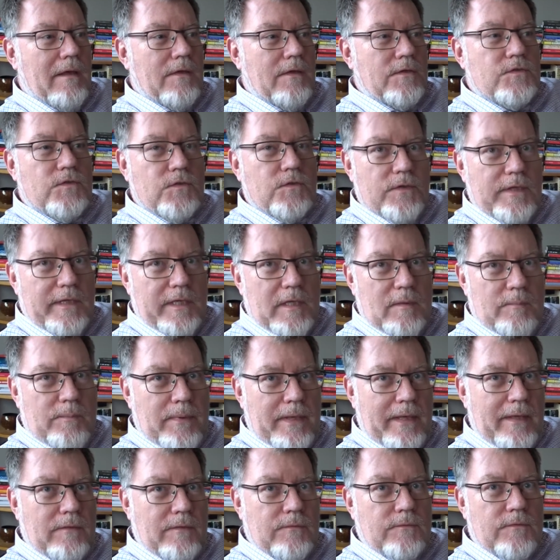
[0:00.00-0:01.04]
talking
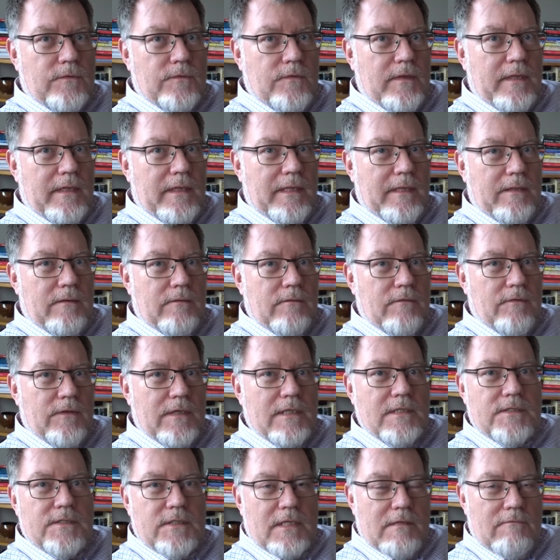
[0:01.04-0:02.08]
about the
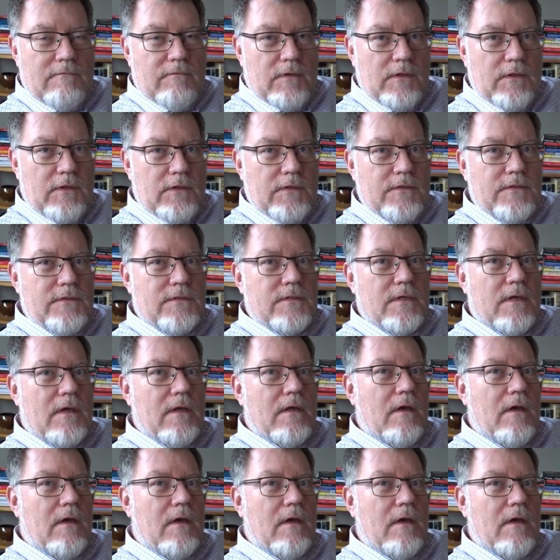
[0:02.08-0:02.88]
things that I've learned